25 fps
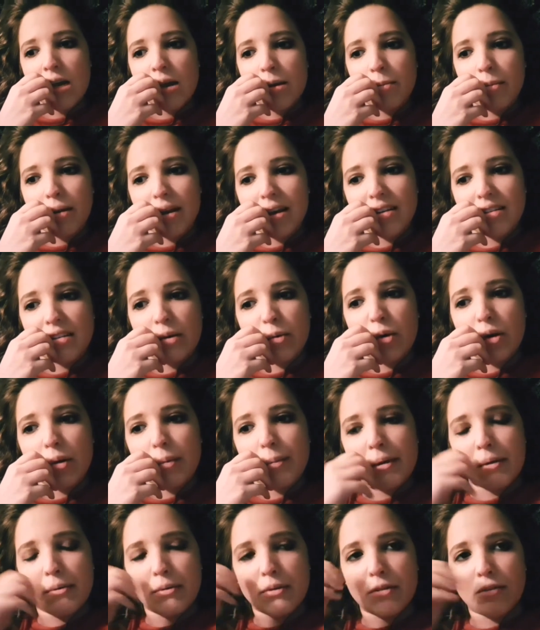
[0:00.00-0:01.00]
because I want to
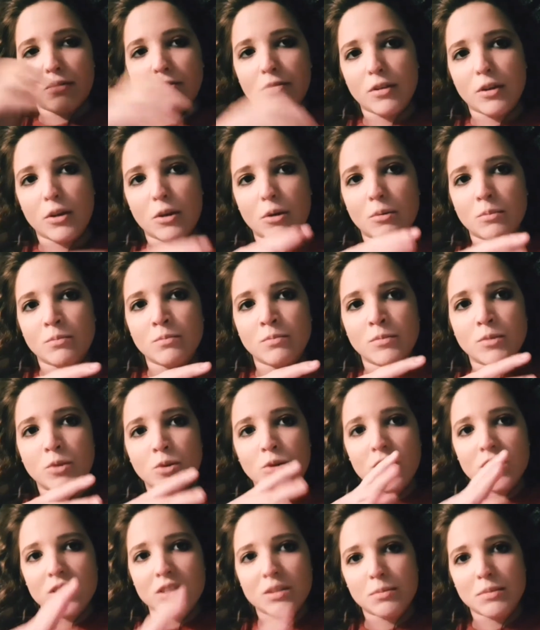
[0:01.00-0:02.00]
be able to film
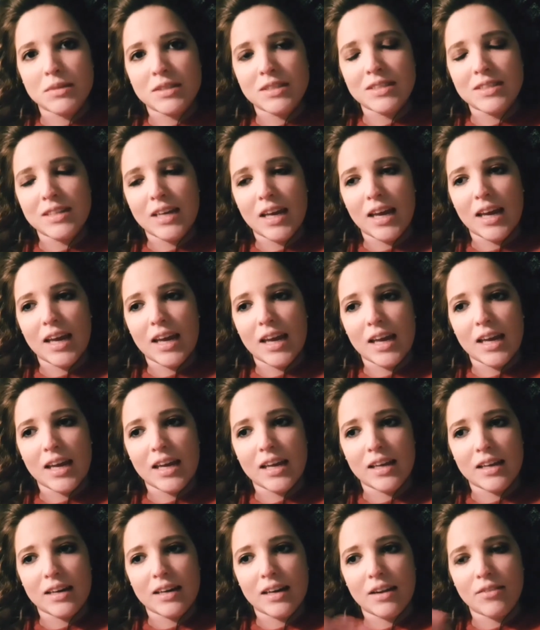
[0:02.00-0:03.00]
Christmas Day
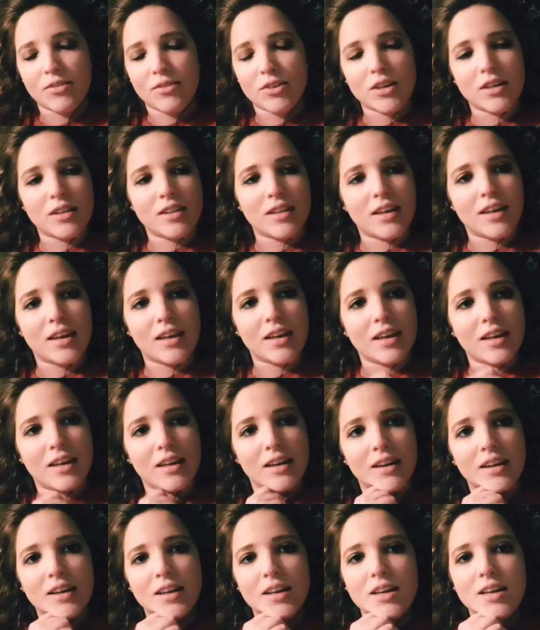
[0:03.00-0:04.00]
and everything,
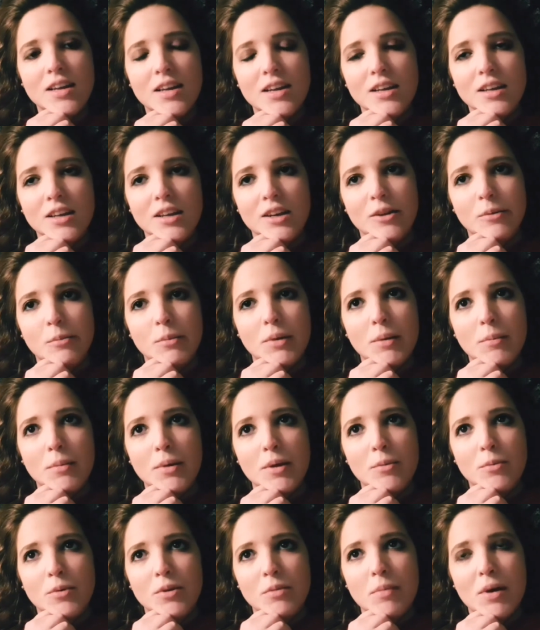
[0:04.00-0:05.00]
and, you know, me
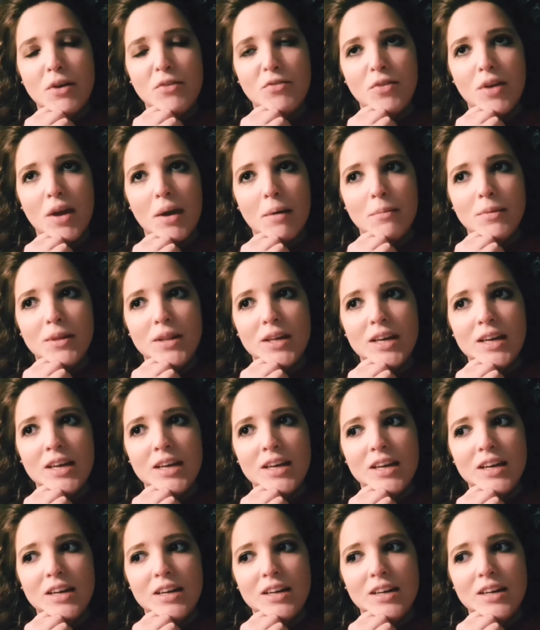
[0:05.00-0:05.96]
being with my family.